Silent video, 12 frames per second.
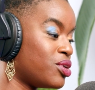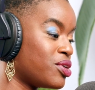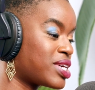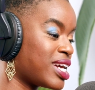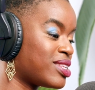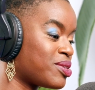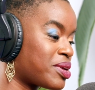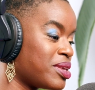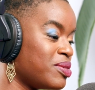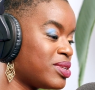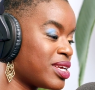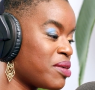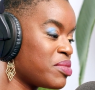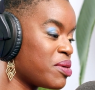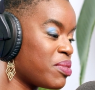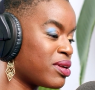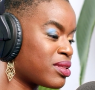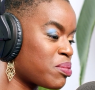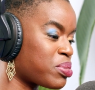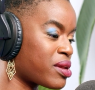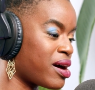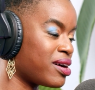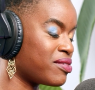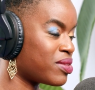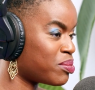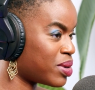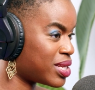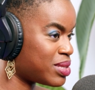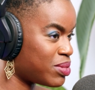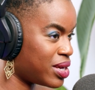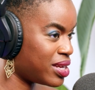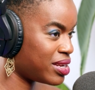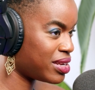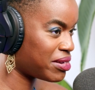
okay, so can you tell me about the plot of The Best Man?